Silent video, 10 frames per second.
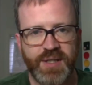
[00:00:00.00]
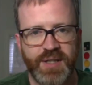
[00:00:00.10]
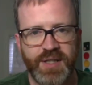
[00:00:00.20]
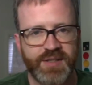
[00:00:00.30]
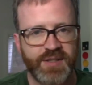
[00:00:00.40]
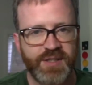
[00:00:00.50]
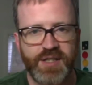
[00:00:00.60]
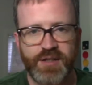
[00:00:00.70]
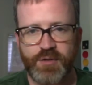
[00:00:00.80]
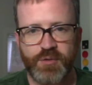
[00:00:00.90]
It's an
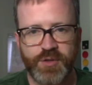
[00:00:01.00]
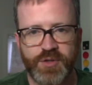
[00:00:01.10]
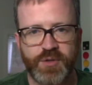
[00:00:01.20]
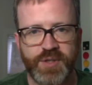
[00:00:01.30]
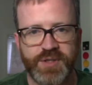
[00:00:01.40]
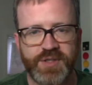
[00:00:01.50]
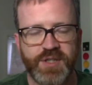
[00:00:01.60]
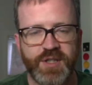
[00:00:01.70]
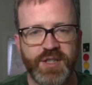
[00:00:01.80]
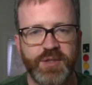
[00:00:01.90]
either-or choice. It's
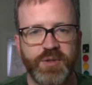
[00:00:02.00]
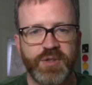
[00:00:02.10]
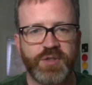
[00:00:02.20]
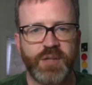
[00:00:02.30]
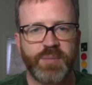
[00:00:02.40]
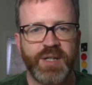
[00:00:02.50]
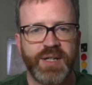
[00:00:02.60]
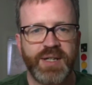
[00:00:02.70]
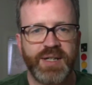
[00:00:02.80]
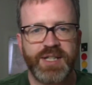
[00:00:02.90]
not like you can drop
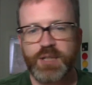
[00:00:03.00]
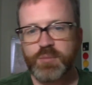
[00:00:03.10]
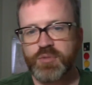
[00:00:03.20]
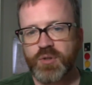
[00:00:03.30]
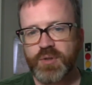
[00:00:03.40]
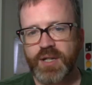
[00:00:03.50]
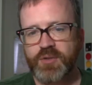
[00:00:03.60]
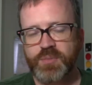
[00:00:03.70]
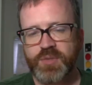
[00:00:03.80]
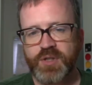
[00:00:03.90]
he
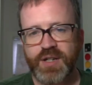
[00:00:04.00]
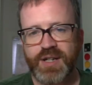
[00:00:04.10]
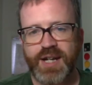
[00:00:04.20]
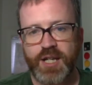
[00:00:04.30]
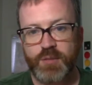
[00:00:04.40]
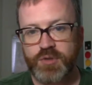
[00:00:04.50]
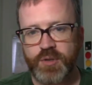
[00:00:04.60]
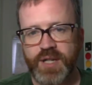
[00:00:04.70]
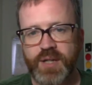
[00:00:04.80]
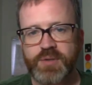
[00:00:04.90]
pronouns but not I
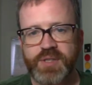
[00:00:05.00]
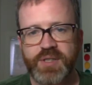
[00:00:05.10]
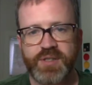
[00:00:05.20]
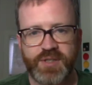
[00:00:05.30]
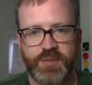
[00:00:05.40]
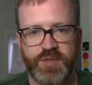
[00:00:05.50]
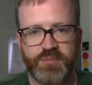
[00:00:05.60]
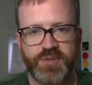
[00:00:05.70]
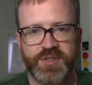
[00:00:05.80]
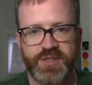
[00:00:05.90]
pronouns in the
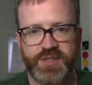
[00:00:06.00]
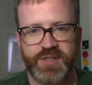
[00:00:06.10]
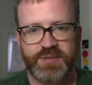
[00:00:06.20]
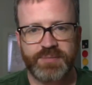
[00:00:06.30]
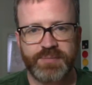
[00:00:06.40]
subject position.